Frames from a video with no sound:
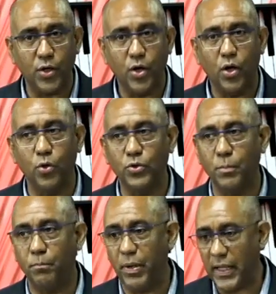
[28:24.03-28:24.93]
how to
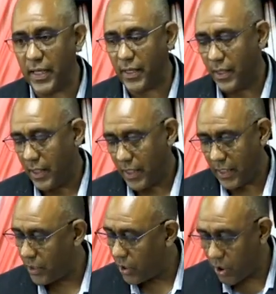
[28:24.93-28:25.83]
play in
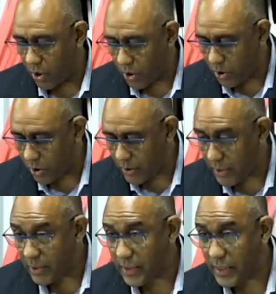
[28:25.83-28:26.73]
all
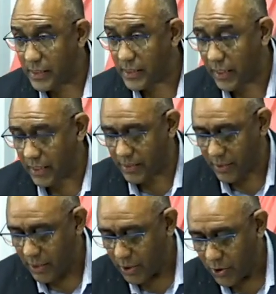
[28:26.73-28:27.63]
these keys.
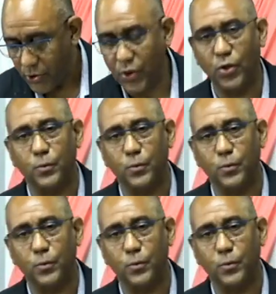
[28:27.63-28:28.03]
So,